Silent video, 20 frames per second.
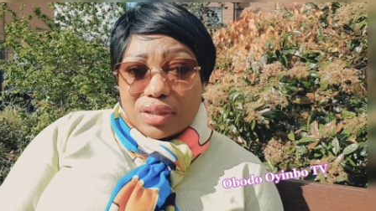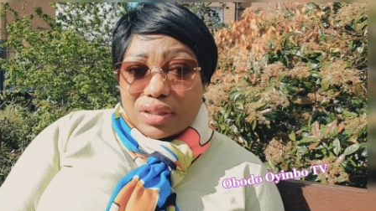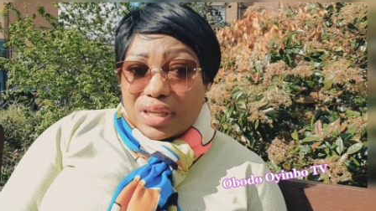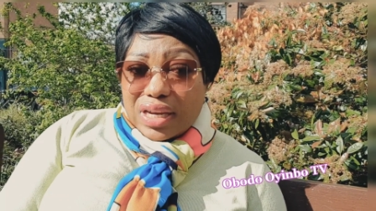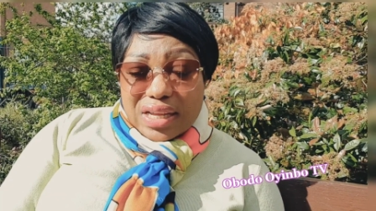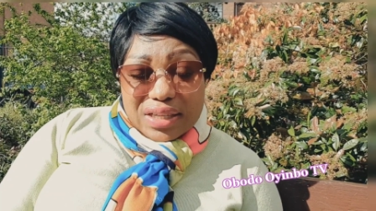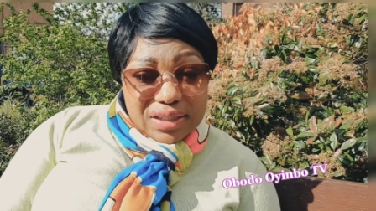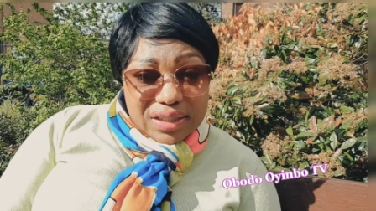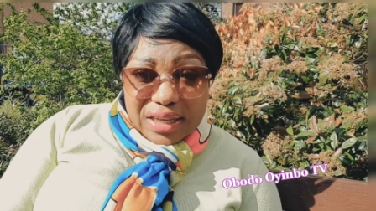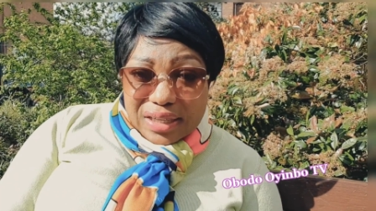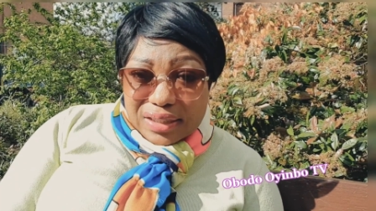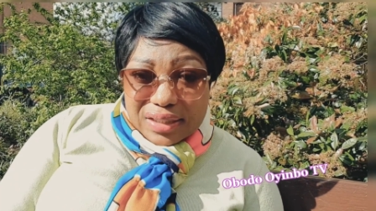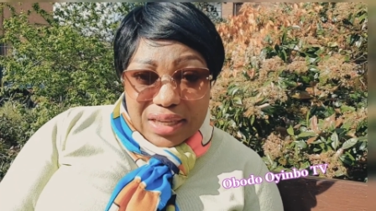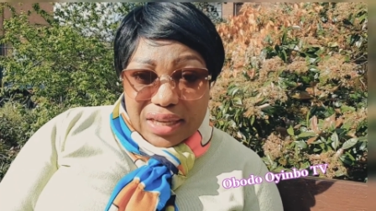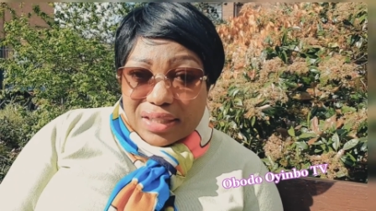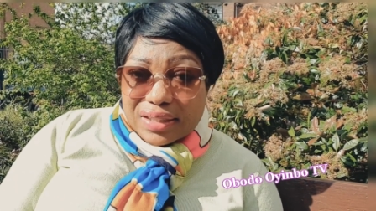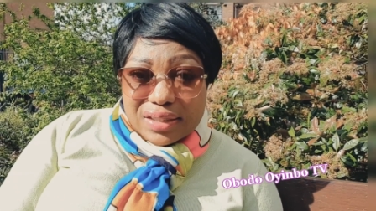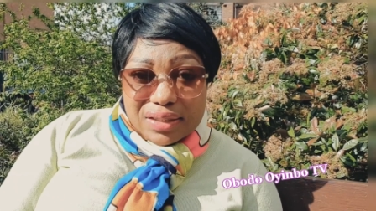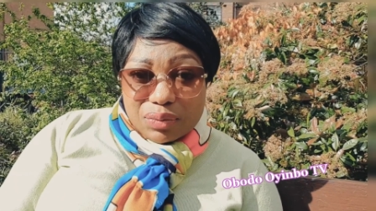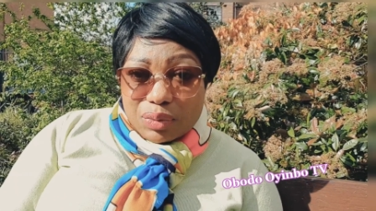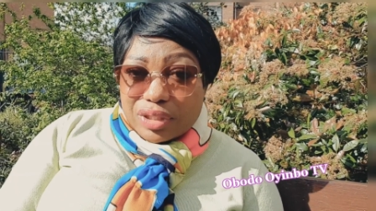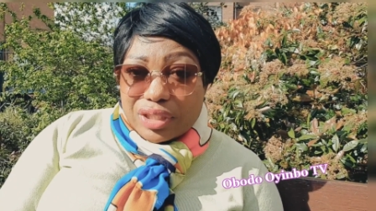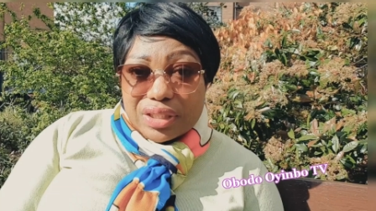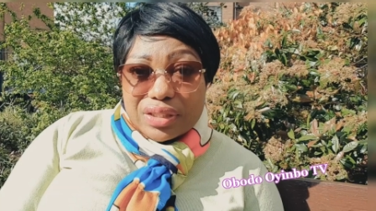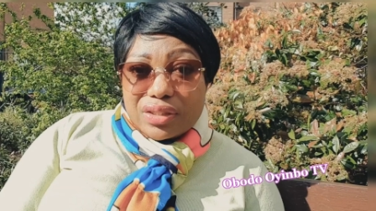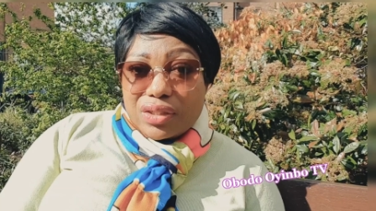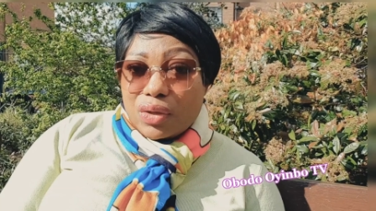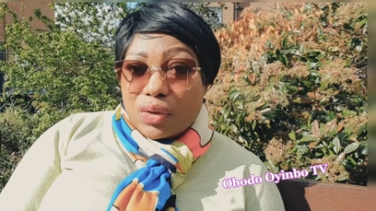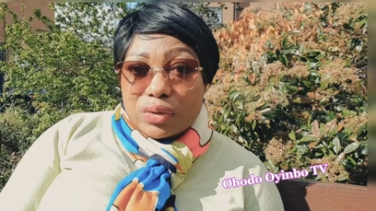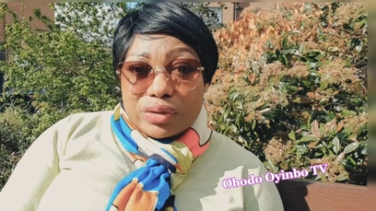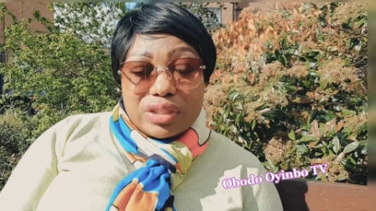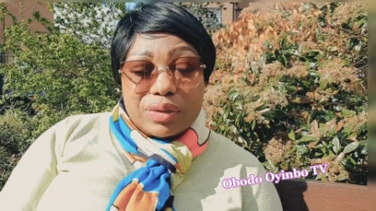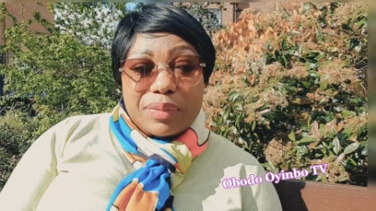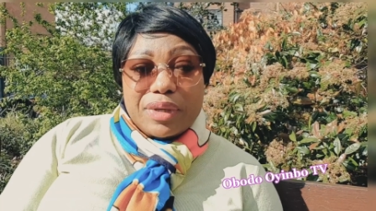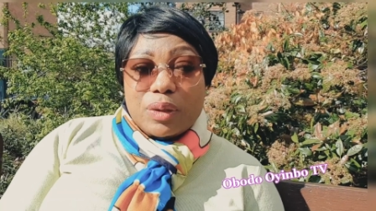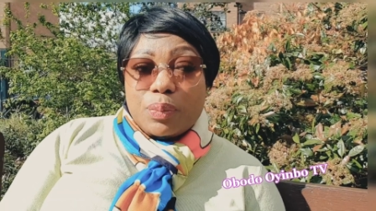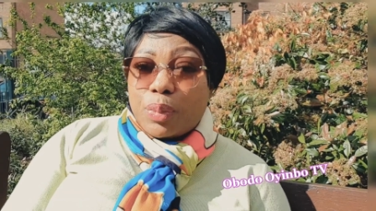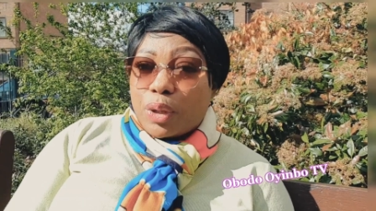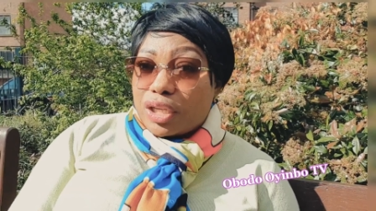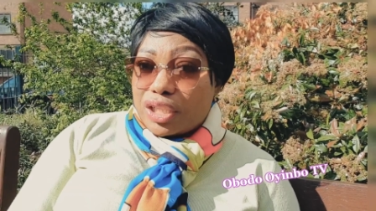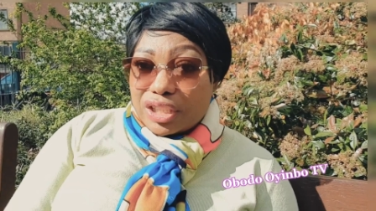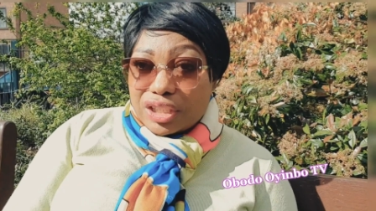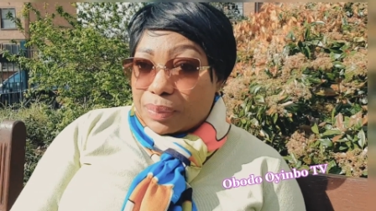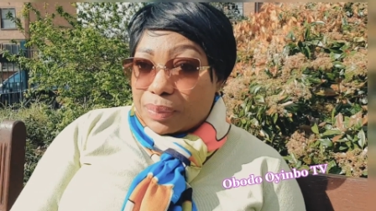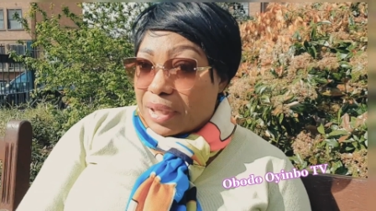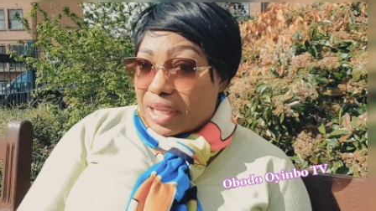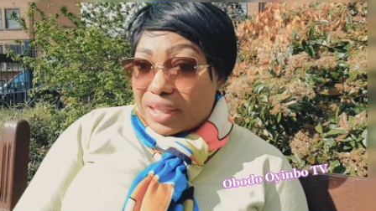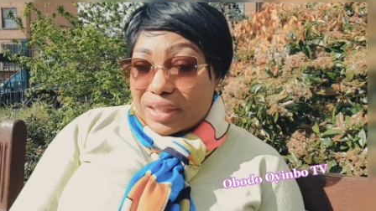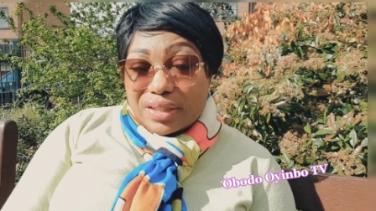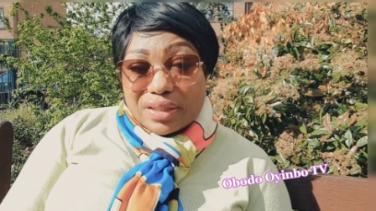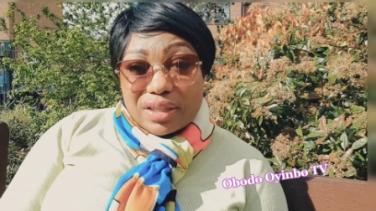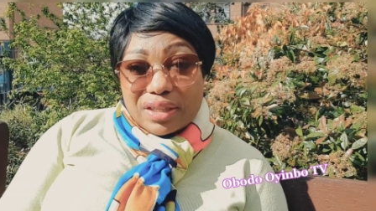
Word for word: death sentence, which is the ultimate punishment,